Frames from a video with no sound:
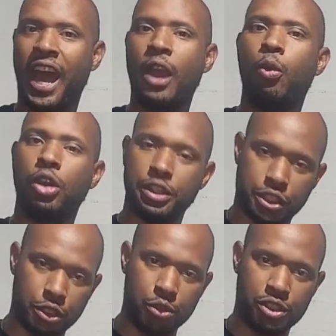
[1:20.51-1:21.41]
I wanted
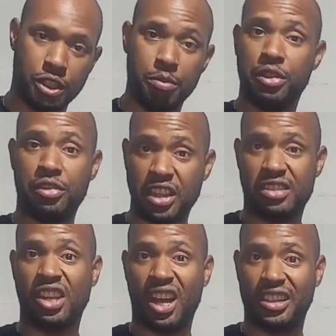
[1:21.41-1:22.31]
to use them, they
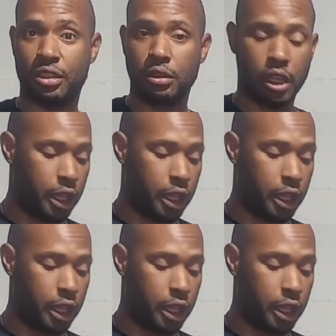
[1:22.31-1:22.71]
sucked.